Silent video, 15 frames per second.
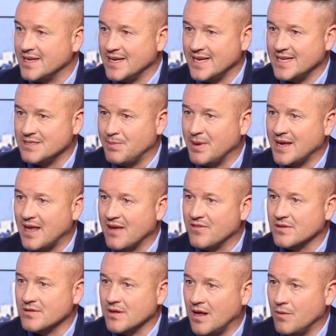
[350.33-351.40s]
he's been
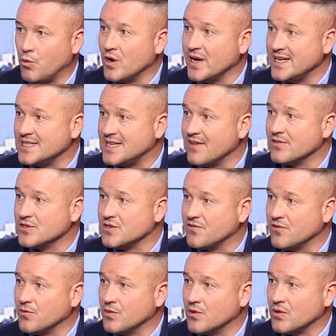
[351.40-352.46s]
given and what he's given to
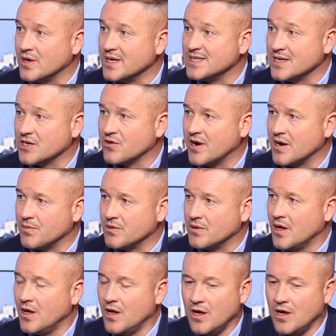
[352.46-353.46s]
football is incredible.